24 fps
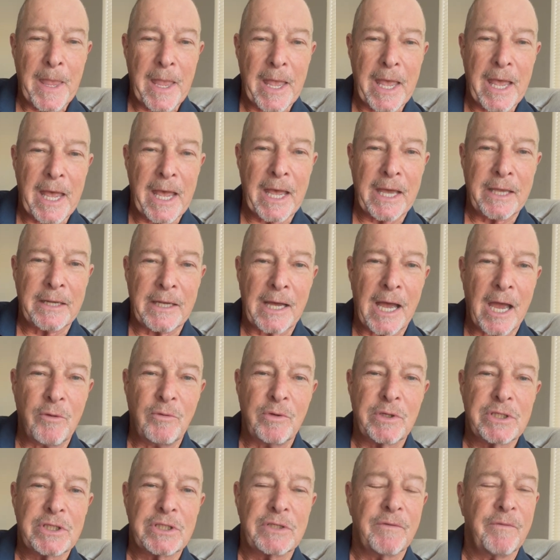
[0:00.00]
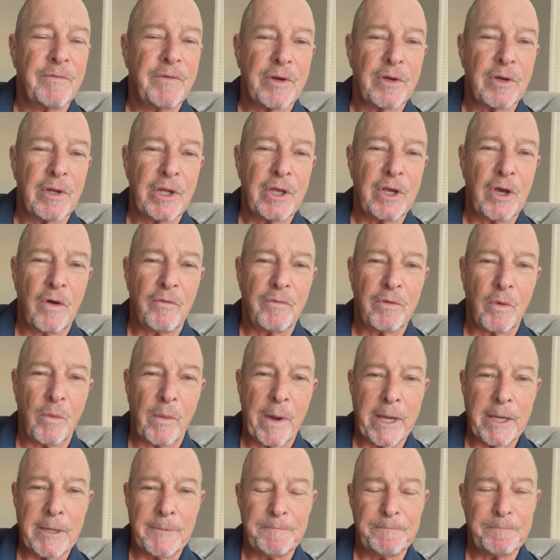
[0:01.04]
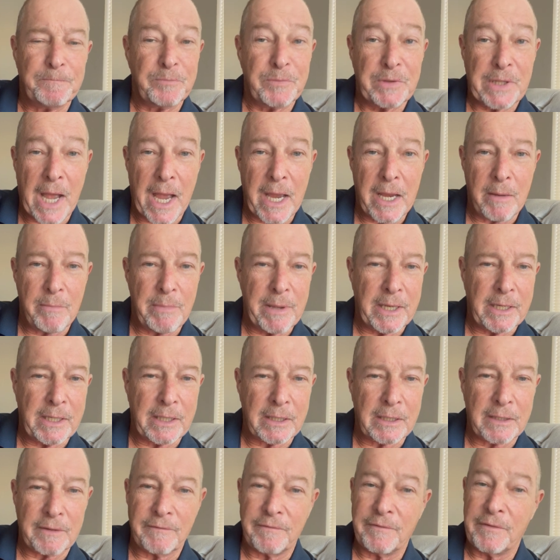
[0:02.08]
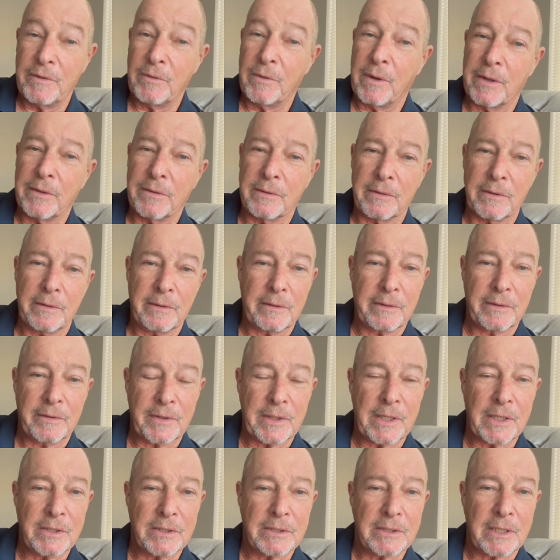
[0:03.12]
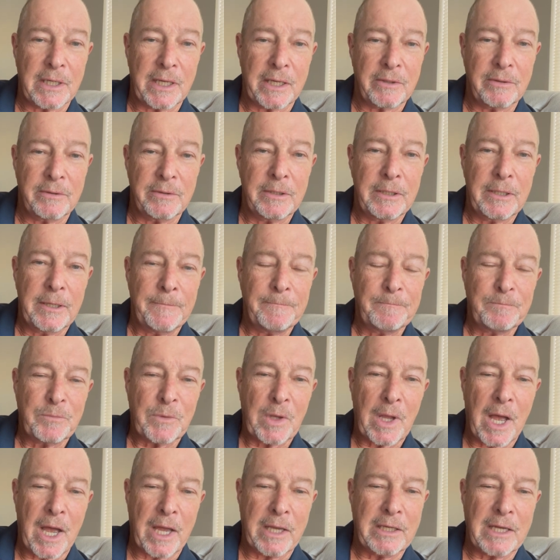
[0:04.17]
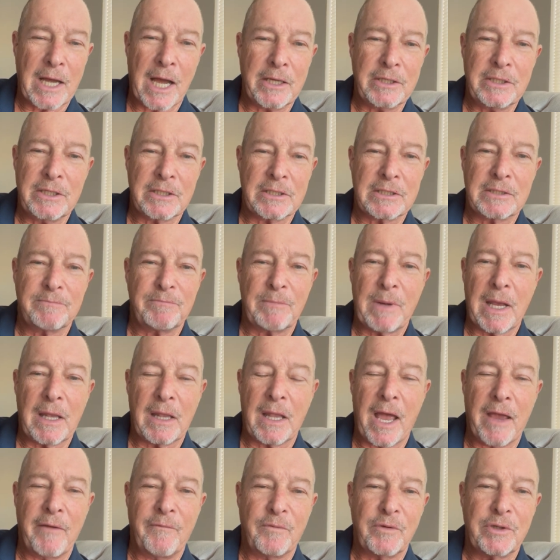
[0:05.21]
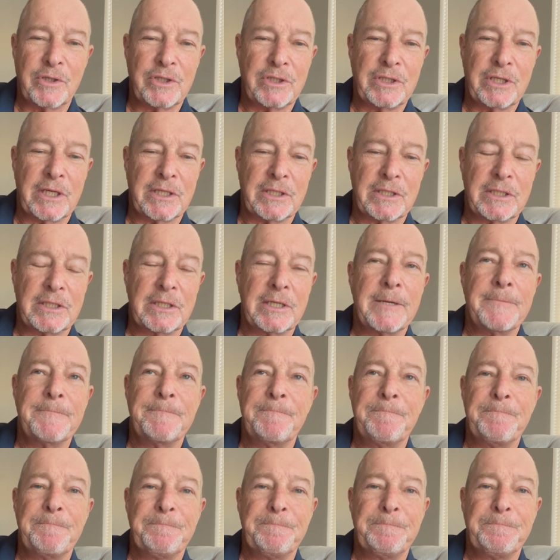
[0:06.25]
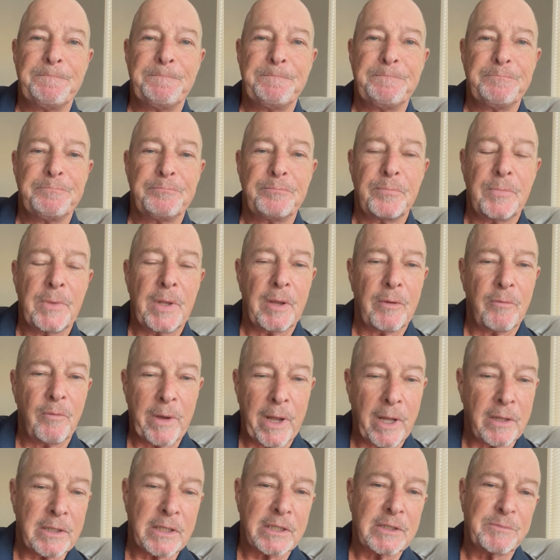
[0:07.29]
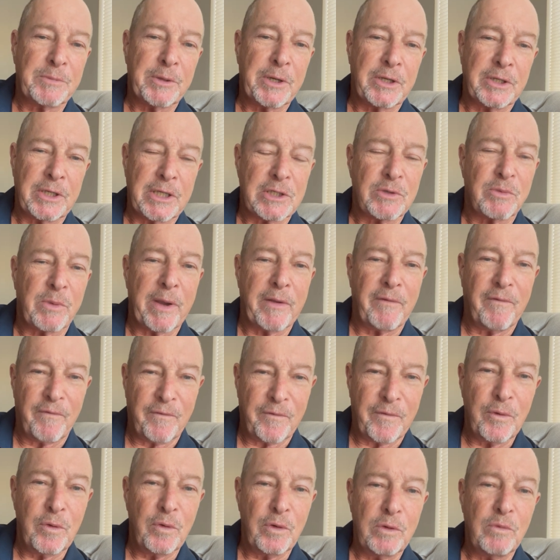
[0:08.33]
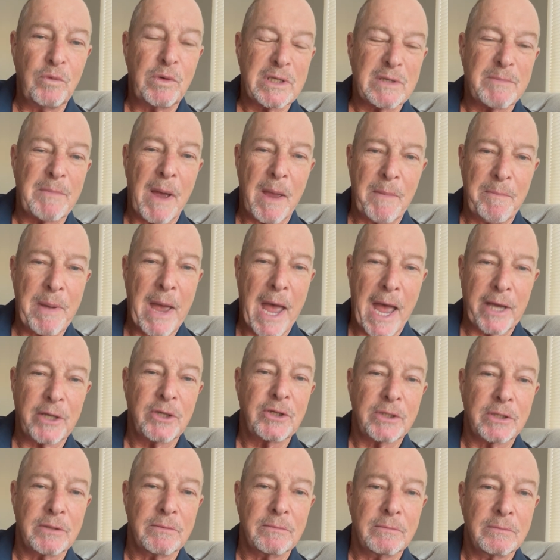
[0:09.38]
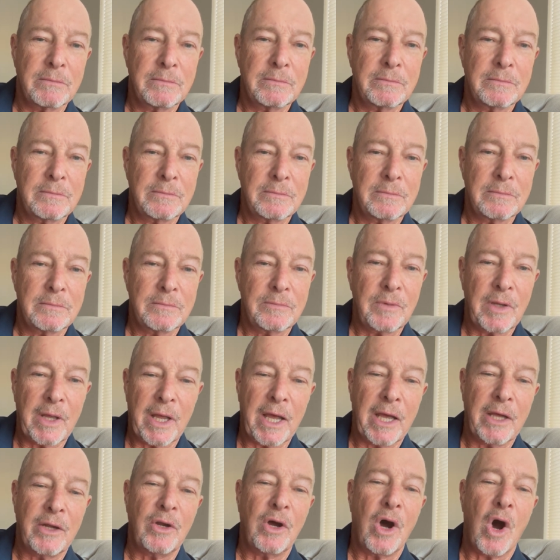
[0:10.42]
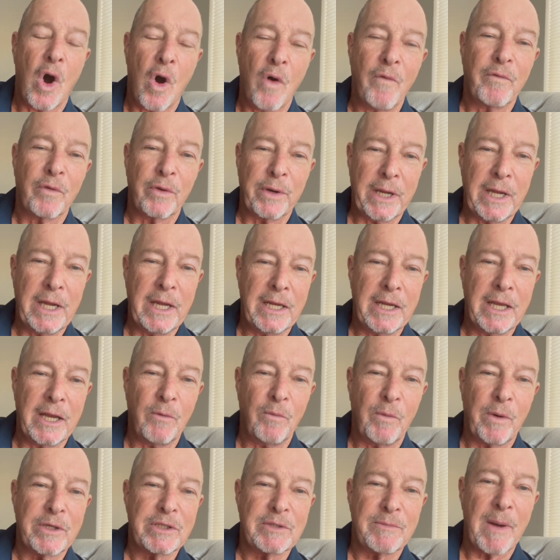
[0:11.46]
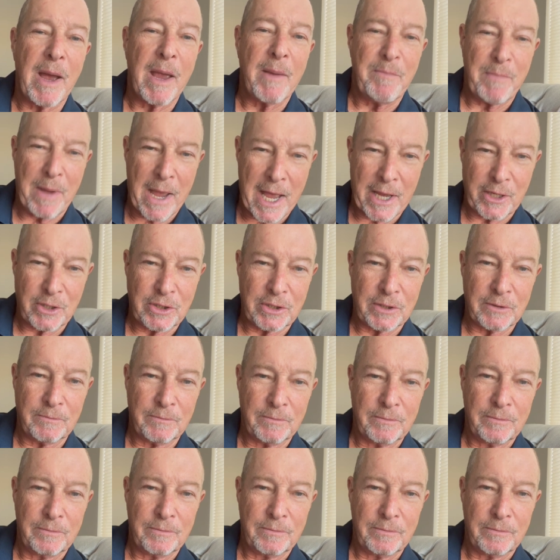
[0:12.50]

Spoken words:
and I was severely overweight, diabetic, a few other little things that my life was just, well, let's put it this way. Food was my passion, and overeating was my passion.